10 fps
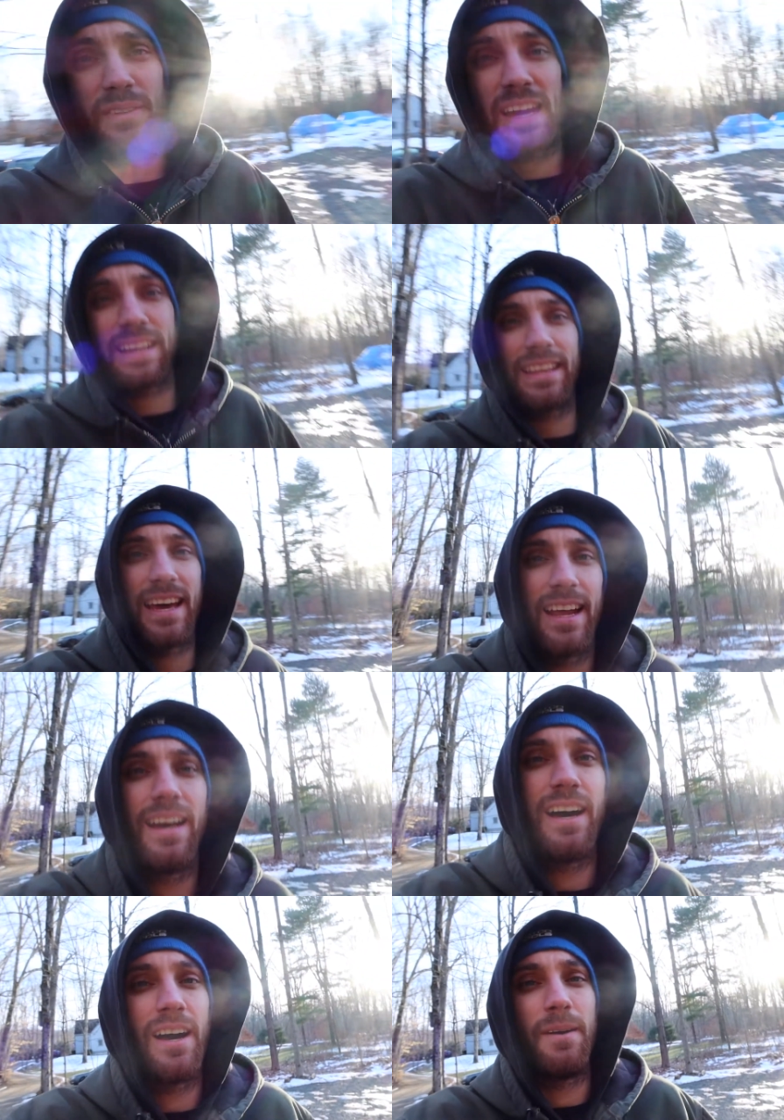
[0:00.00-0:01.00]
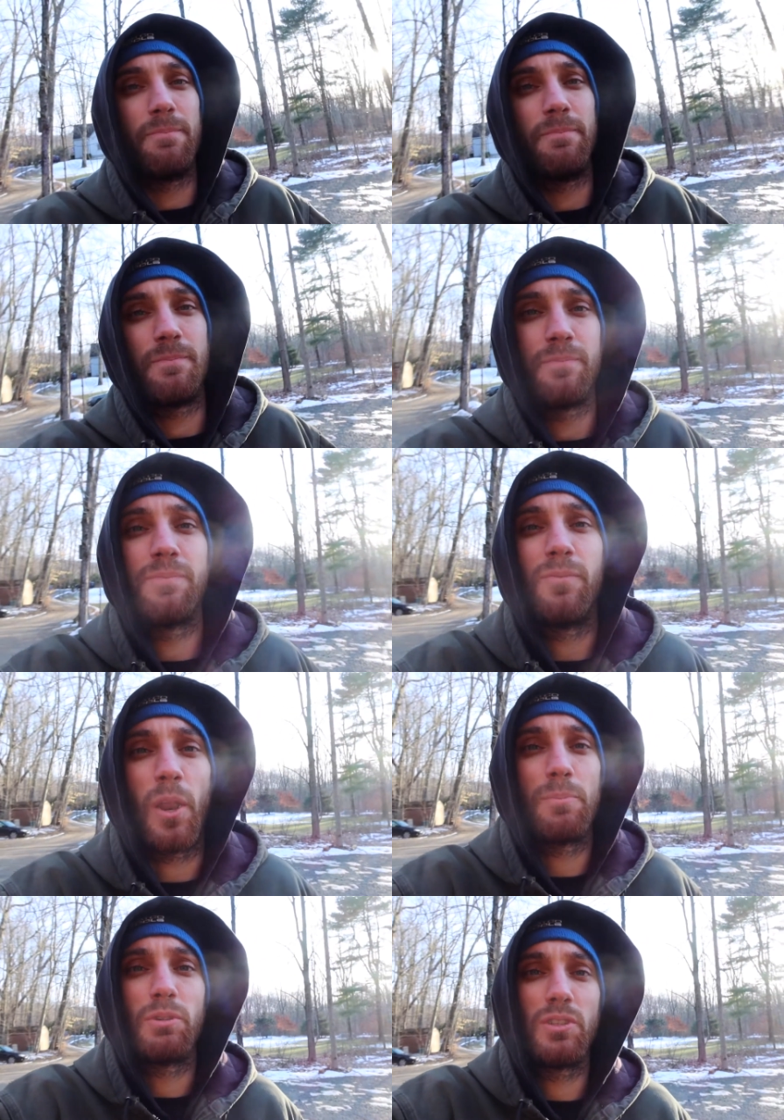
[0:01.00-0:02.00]
fact that um, when
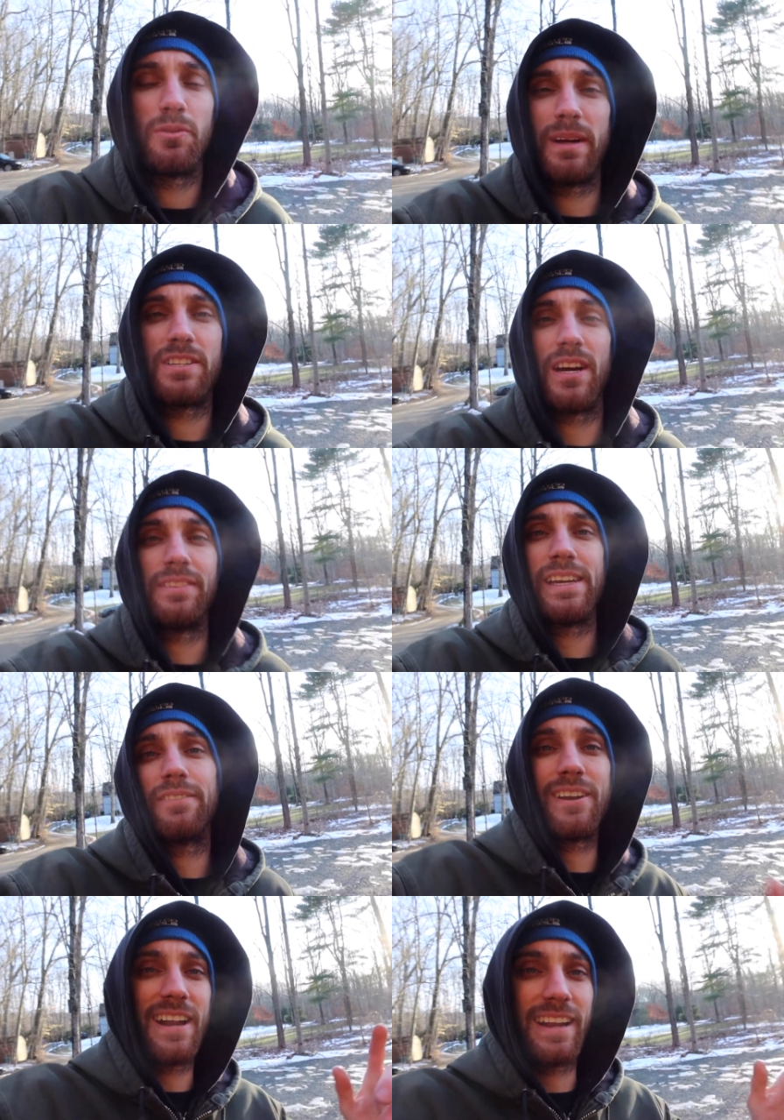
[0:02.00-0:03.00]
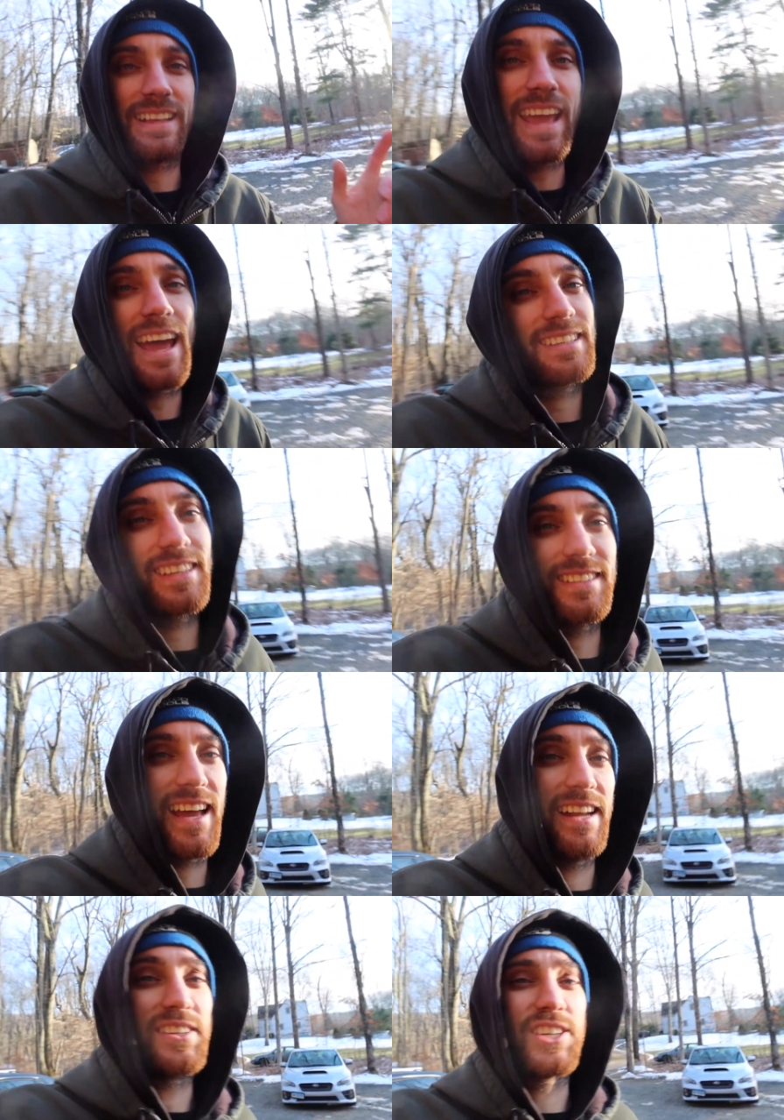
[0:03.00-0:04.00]
I pulled into my driveway, it ran out of gas because I
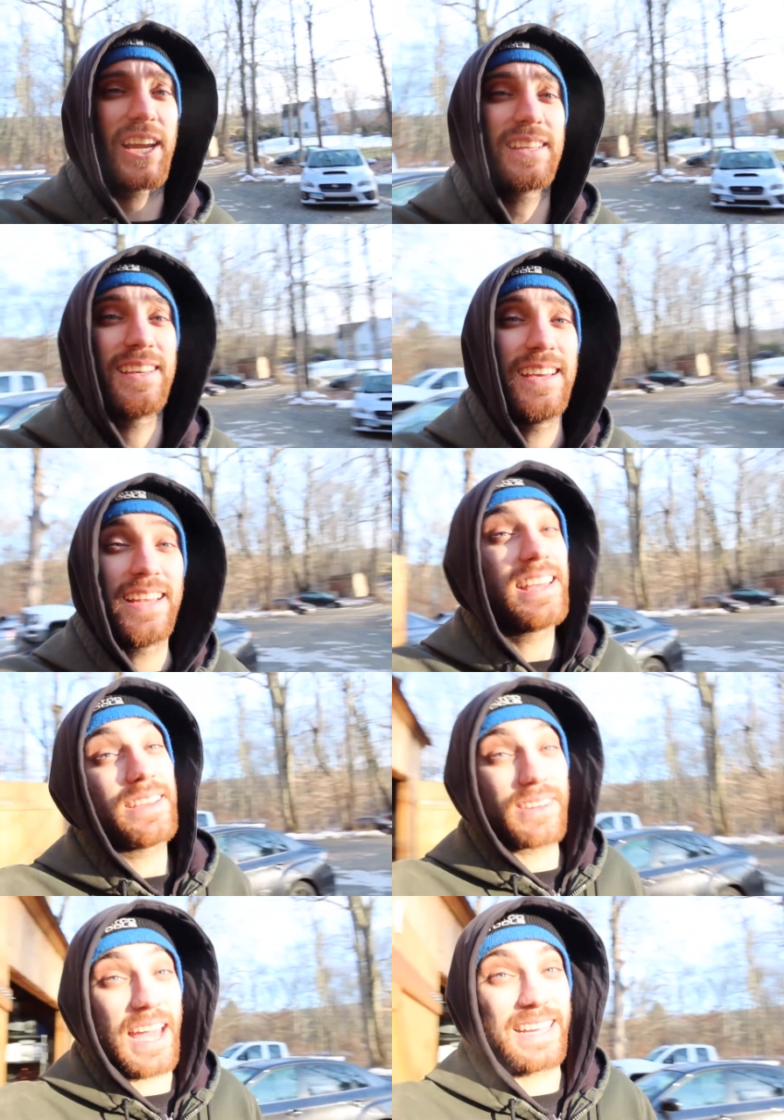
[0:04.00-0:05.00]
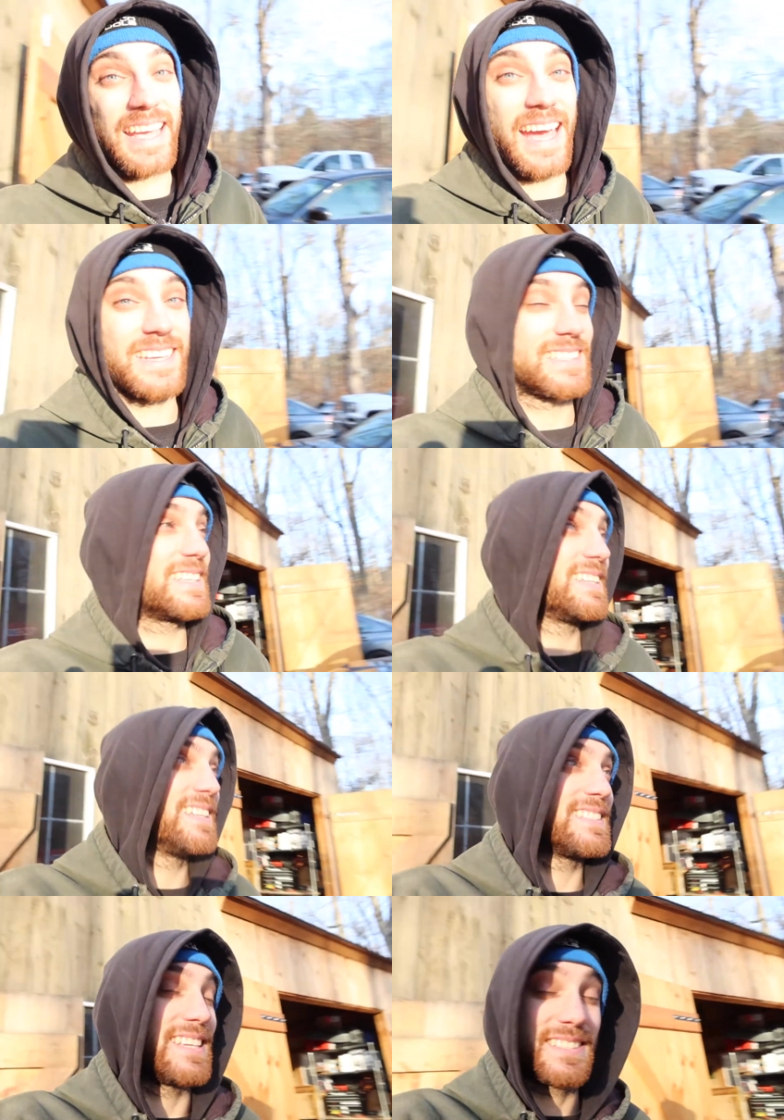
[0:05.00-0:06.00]
hadn't checked if it had gas
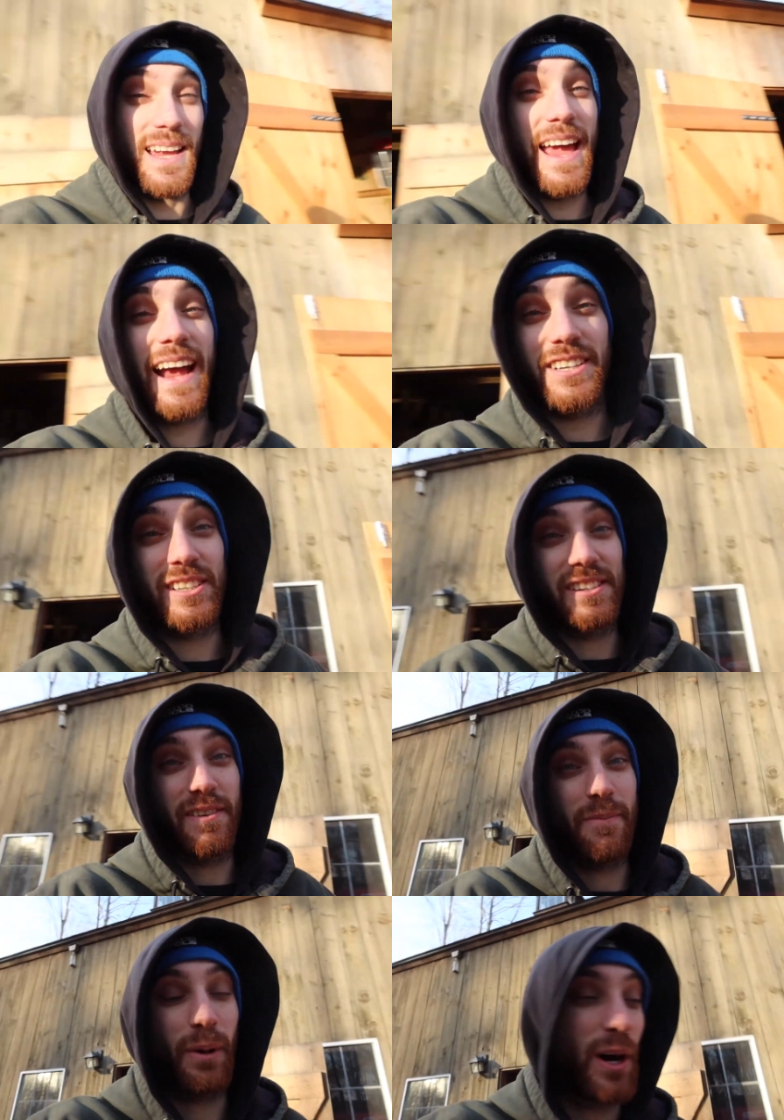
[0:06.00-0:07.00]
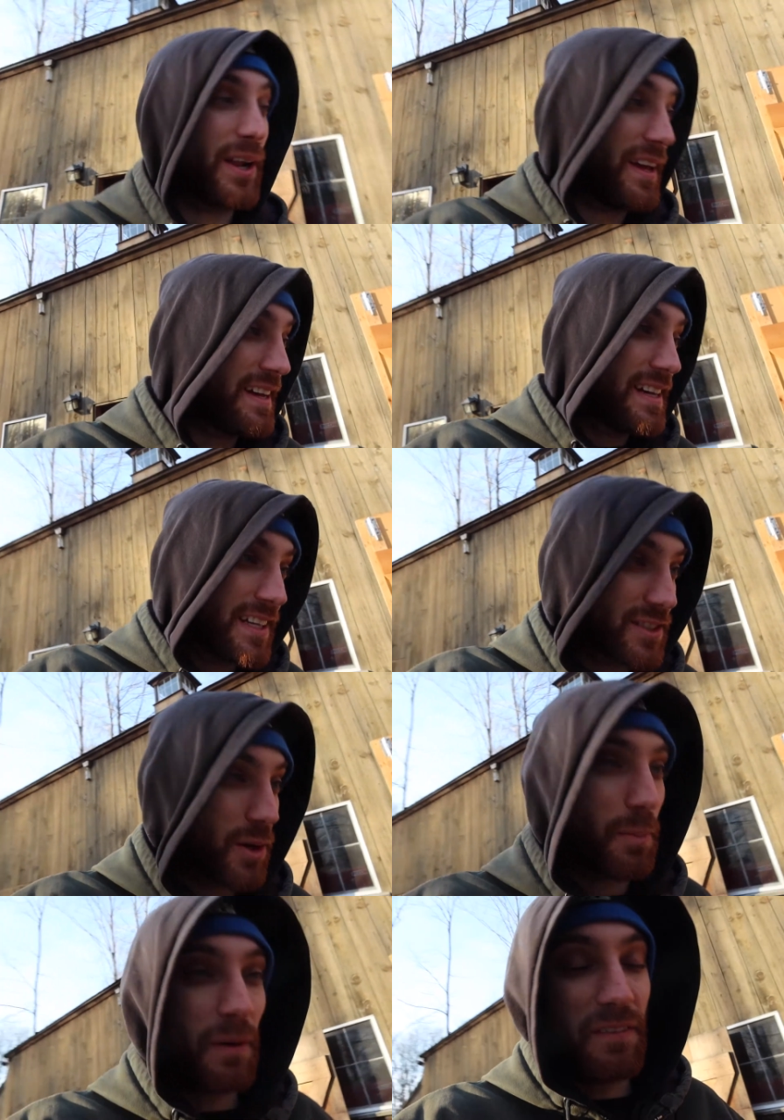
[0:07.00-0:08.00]
since I actually even bought it.
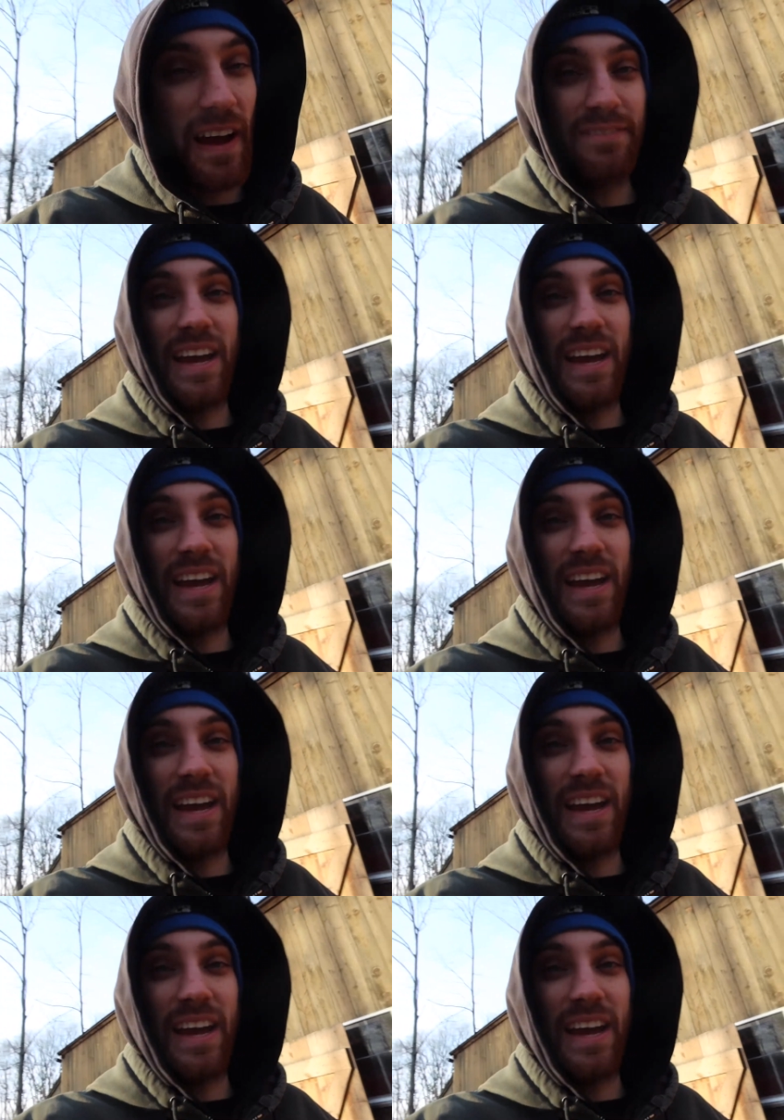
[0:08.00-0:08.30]
So put five